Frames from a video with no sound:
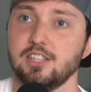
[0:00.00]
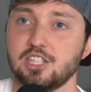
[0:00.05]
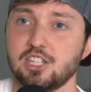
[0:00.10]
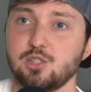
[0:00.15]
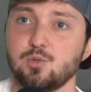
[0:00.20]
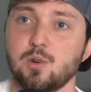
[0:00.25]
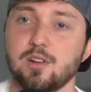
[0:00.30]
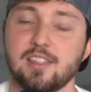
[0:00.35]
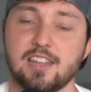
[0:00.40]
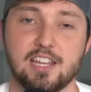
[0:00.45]
This
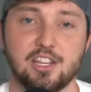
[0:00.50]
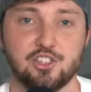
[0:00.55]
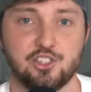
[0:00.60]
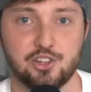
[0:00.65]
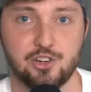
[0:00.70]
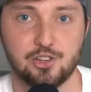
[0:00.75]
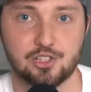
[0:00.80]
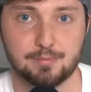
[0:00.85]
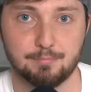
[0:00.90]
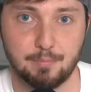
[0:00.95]
is where they
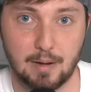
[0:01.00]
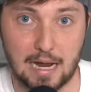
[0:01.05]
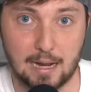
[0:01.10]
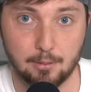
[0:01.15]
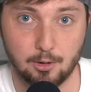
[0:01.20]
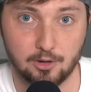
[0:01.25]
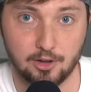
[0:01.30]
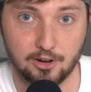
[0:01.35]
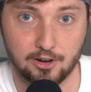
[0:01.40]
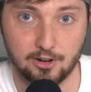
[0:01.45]
introduce
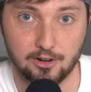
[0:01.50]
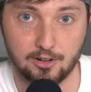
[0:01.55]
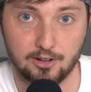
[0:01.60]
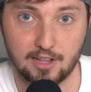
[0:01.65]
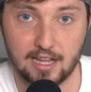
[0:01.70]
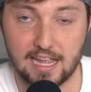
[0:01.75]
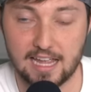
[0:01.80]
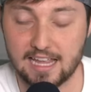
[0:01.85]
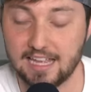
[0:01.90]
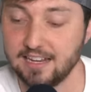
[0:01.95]
Bible
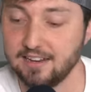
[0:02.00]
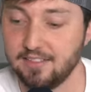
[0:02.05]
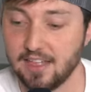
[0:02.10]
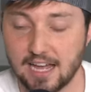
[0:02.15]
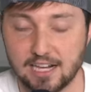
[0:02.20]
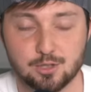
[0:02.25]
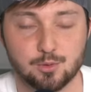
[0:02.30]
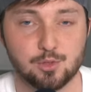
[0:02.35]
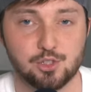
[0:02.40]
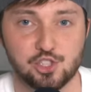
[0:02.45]
Girl, and
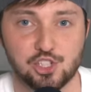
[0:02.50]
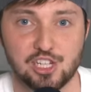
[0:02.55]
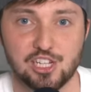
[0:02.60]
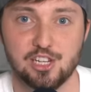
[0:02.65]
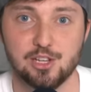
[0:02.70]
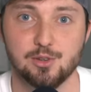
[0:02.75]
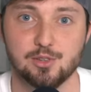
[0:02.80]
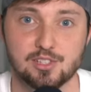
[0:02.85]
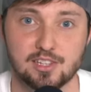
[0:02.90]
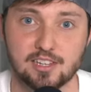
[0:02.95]
that's what she
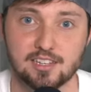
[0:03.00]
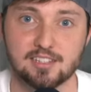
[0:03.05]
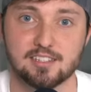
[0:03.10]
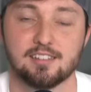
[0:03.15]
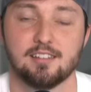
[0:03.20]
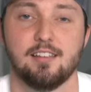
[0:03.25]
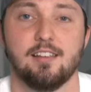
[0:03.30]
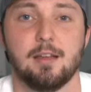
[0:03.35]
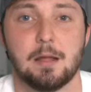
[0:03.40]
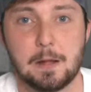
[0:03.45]

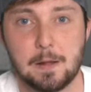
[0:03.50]
uses.